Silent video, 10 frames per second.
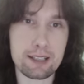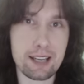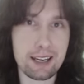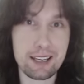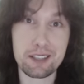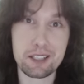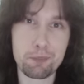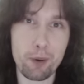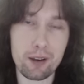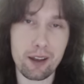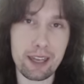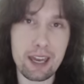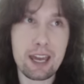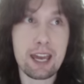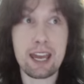taking the spotlight
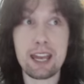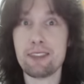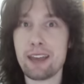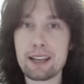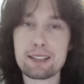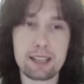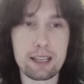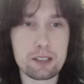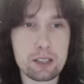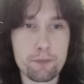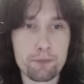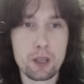in that sense,